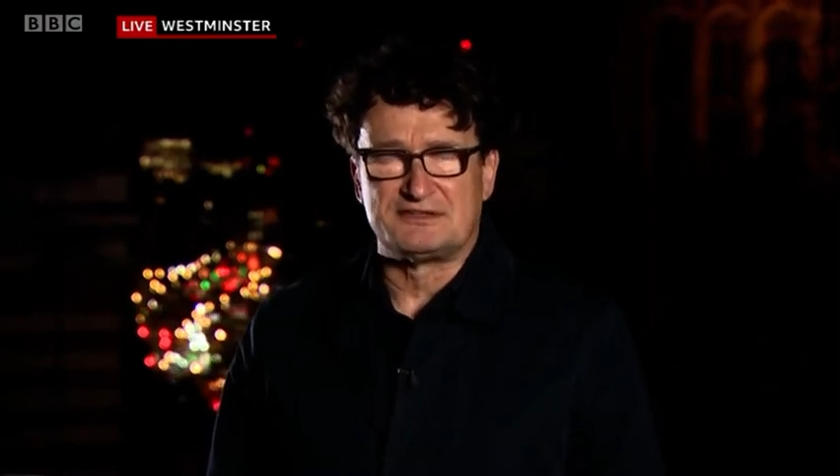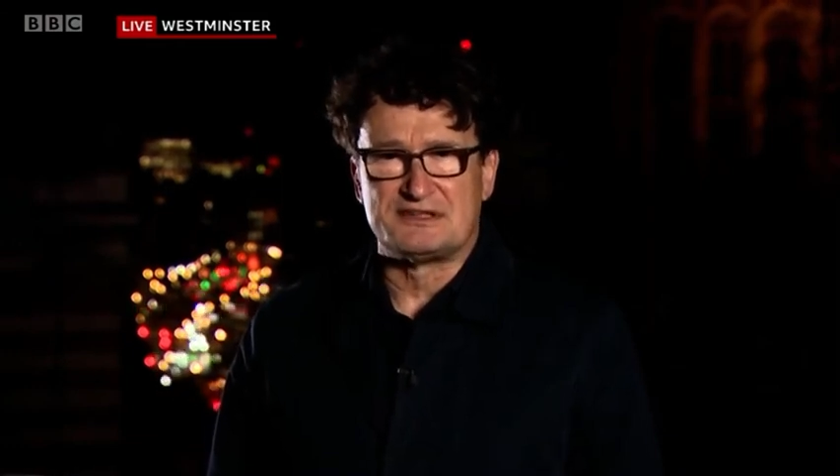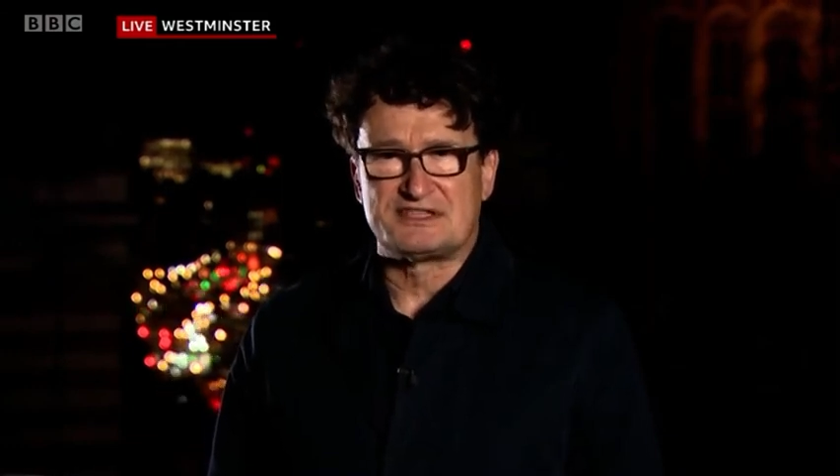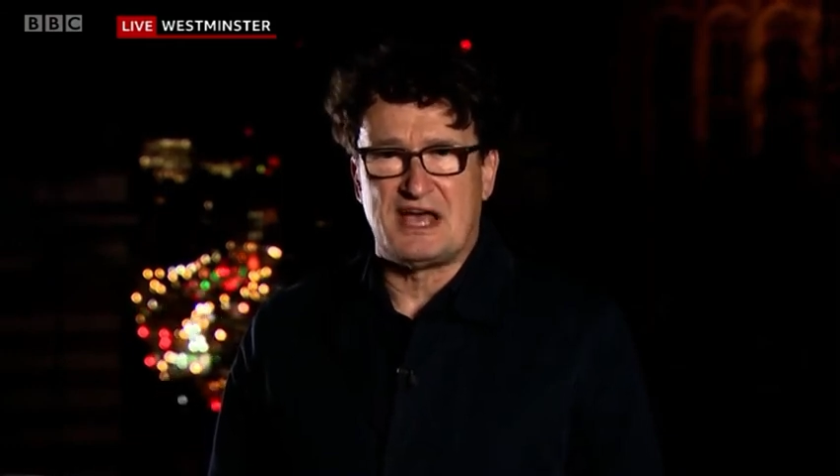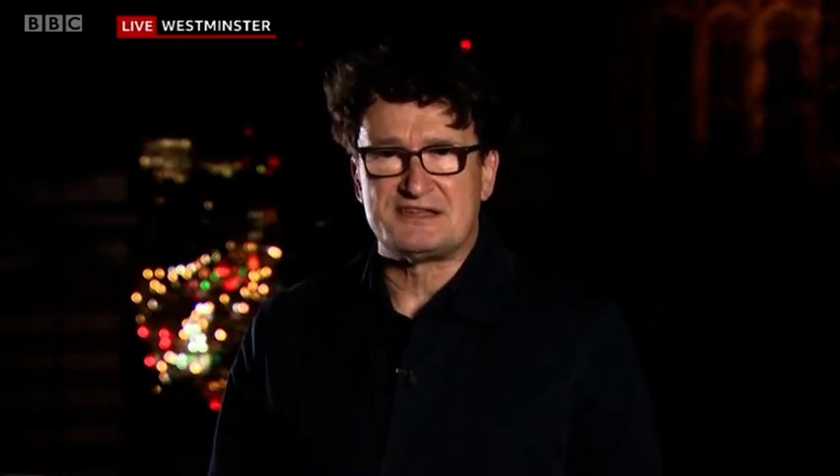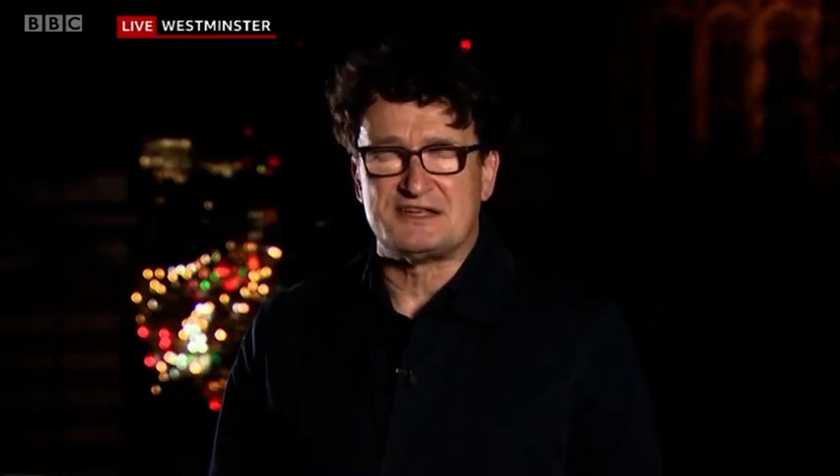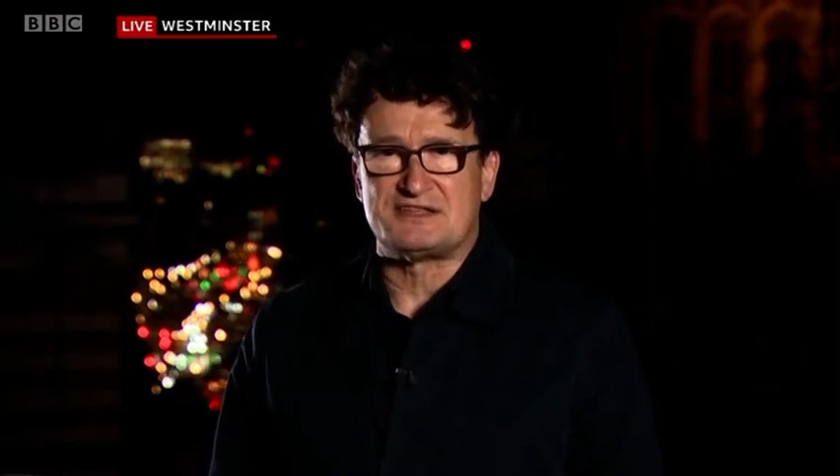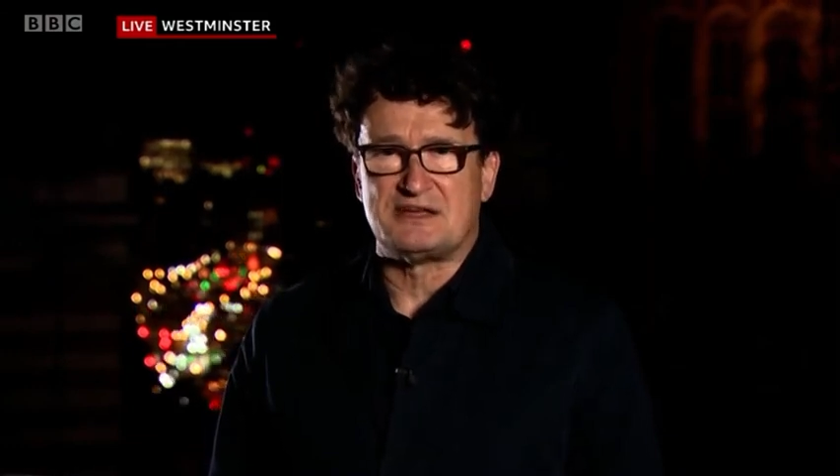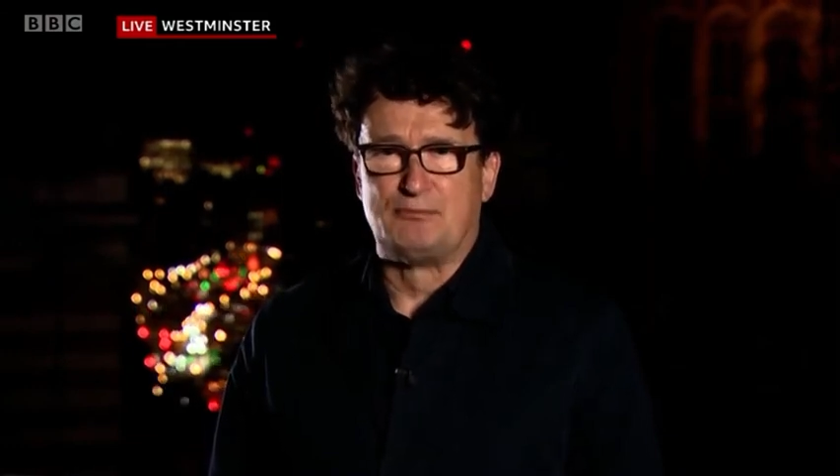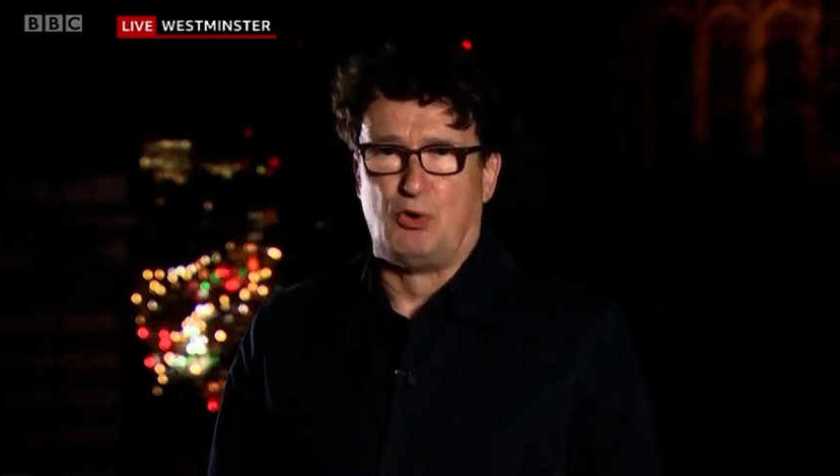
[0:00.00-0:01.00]
says it's
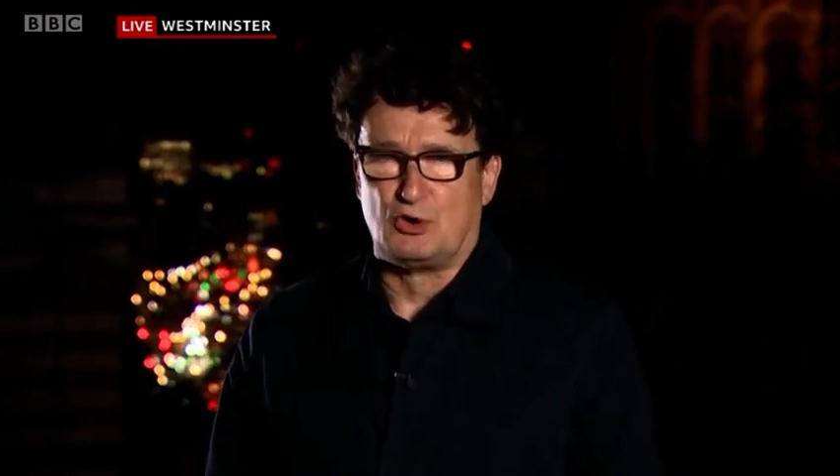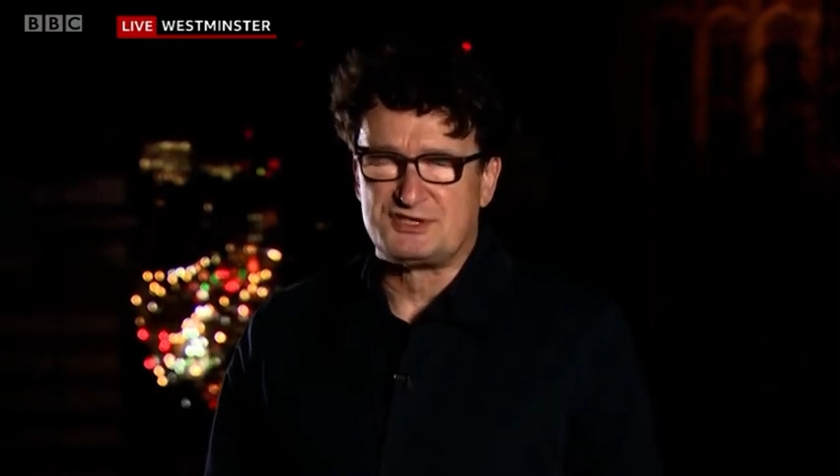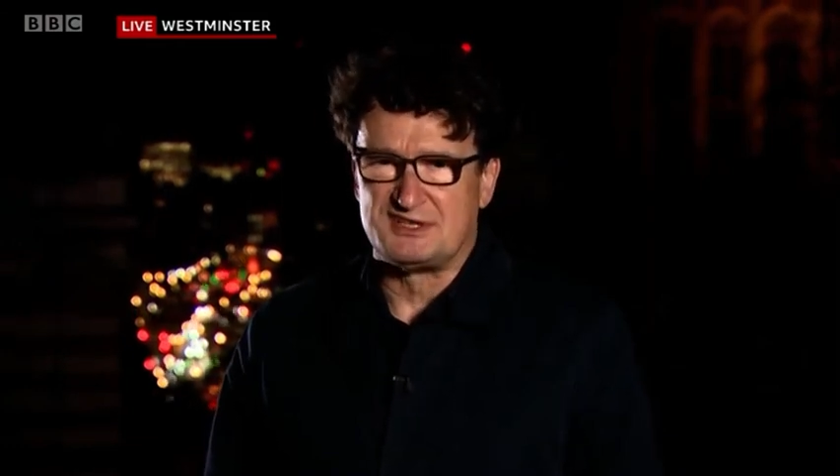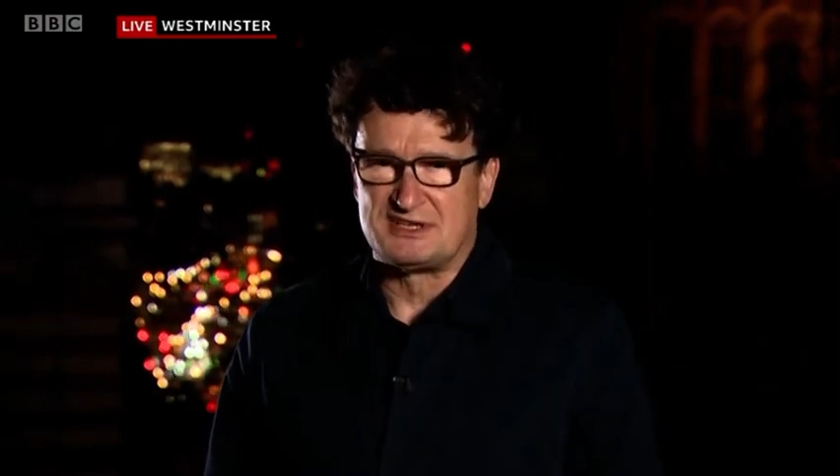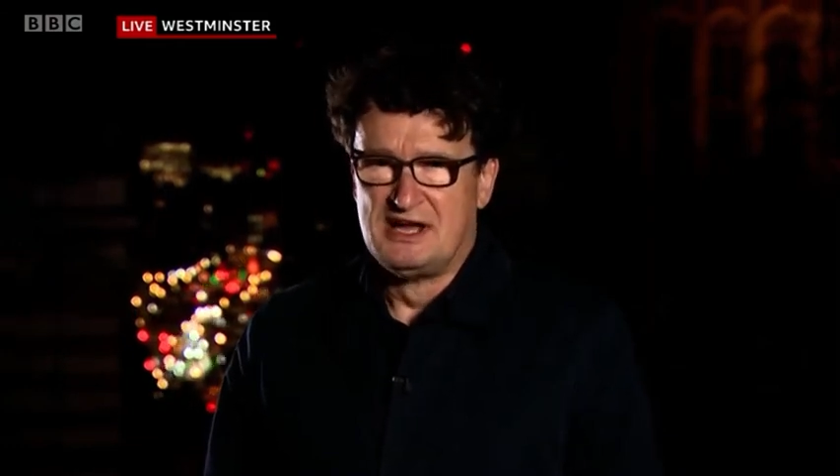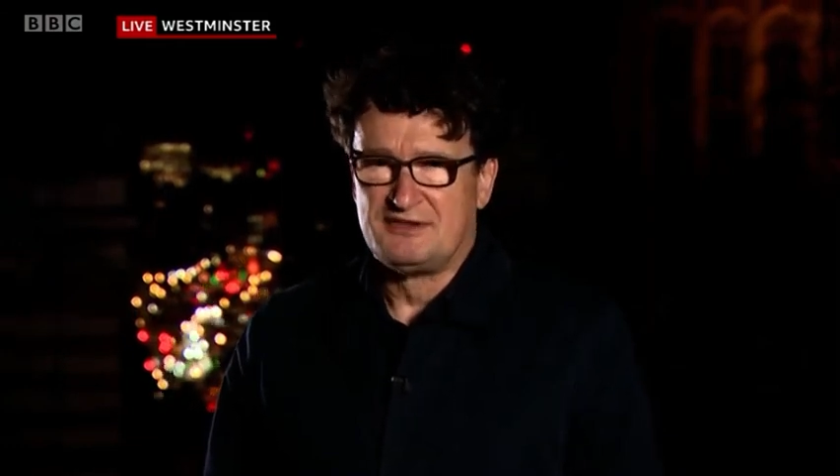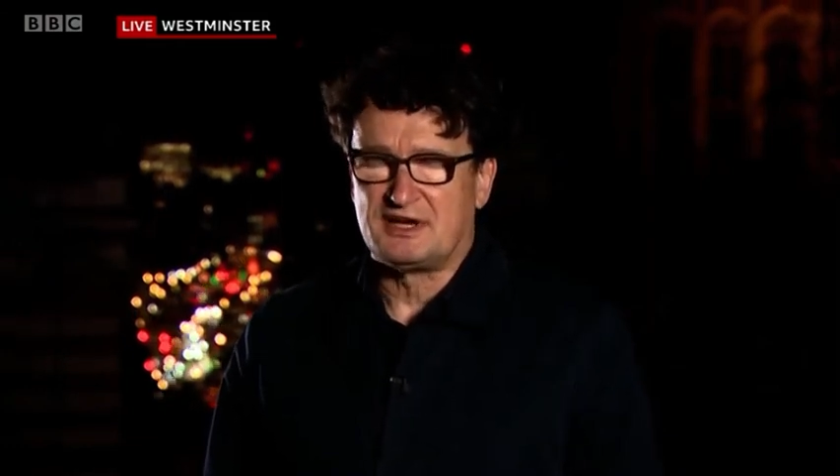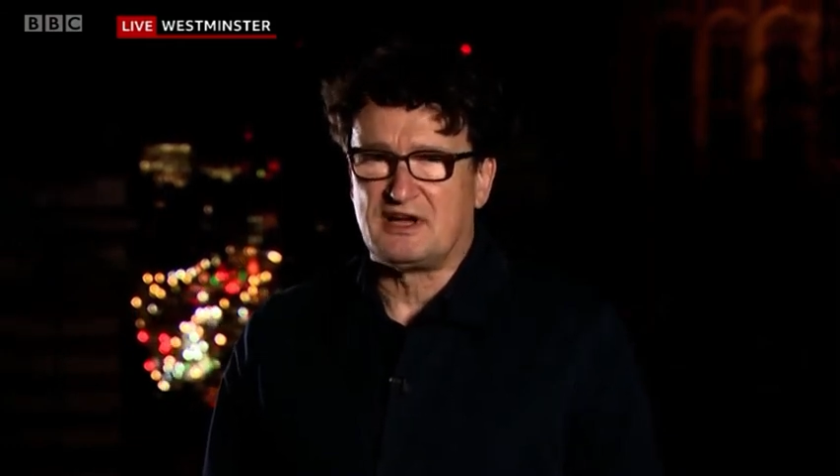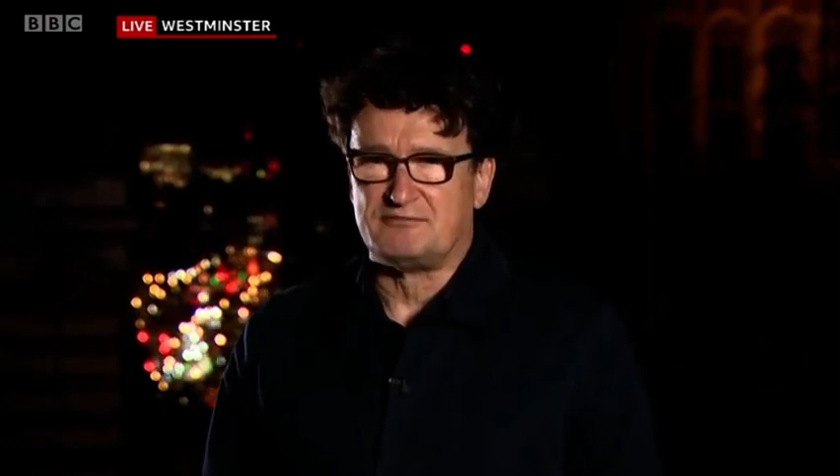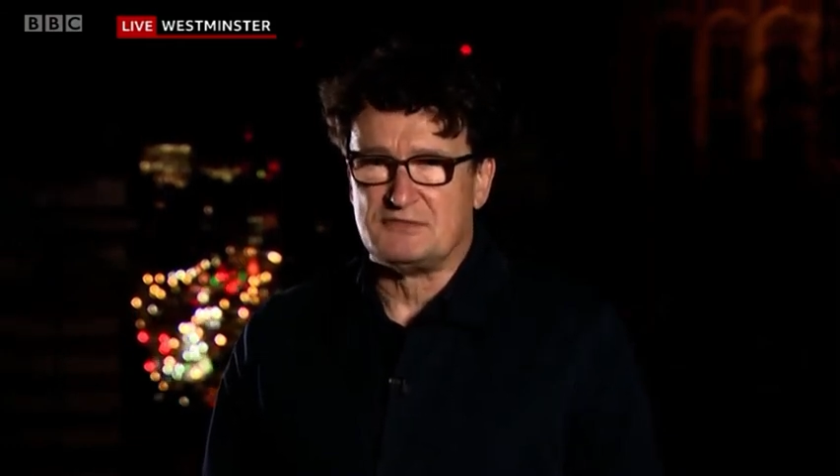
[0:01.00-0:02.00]
important the
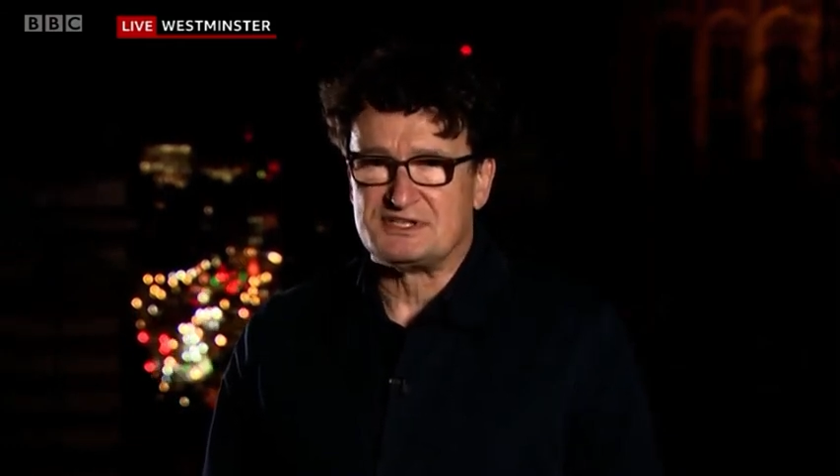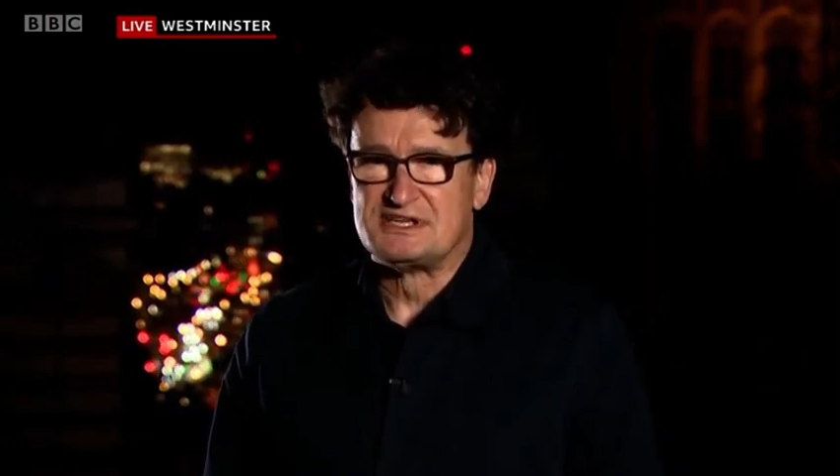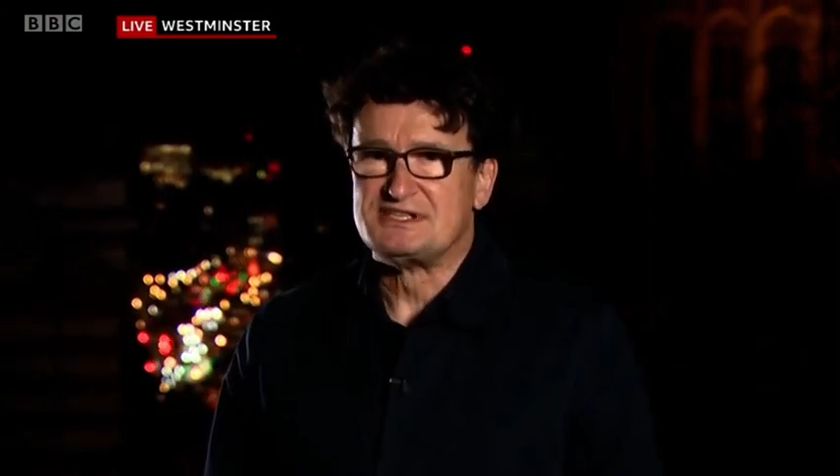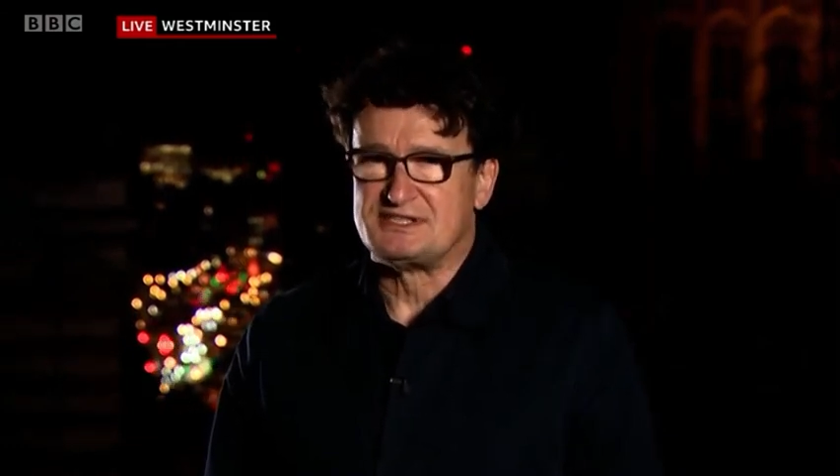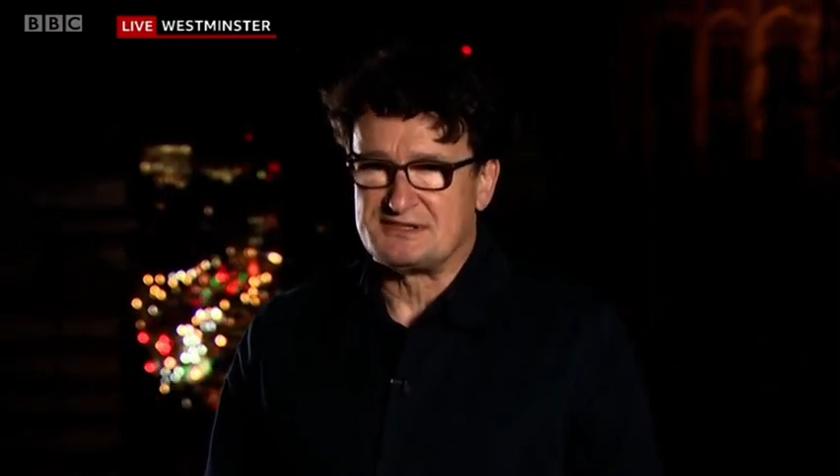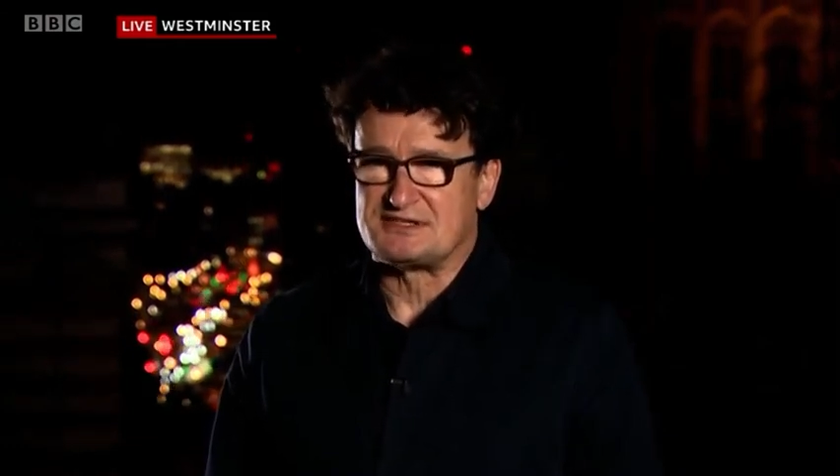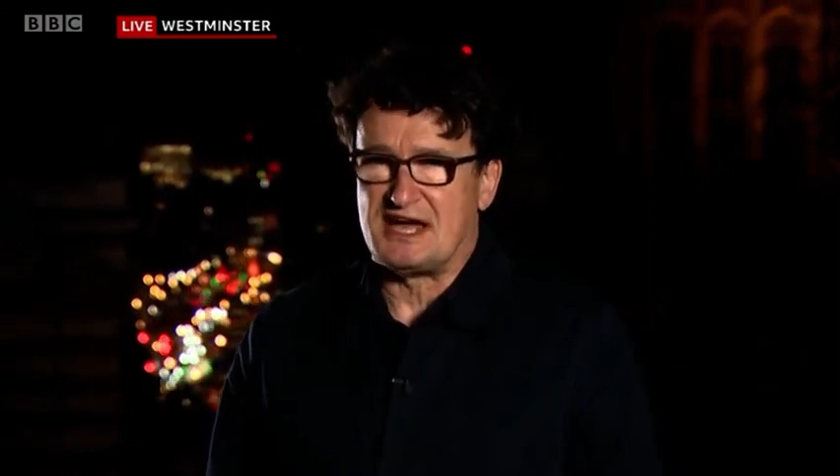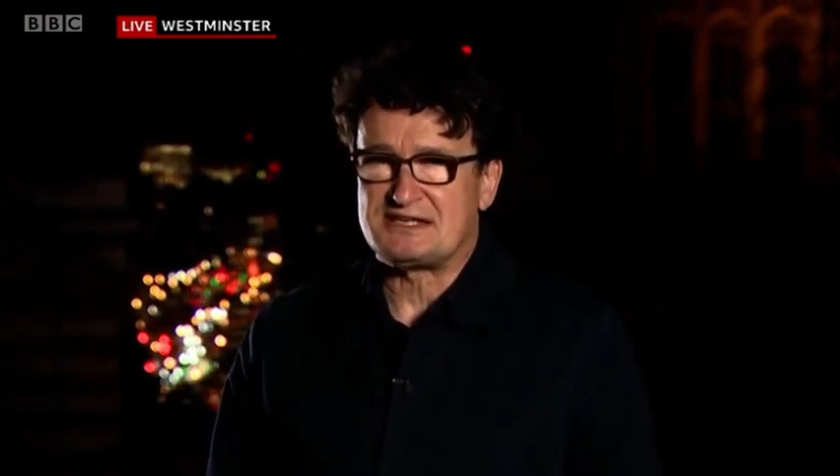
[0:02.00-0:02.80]
government does that.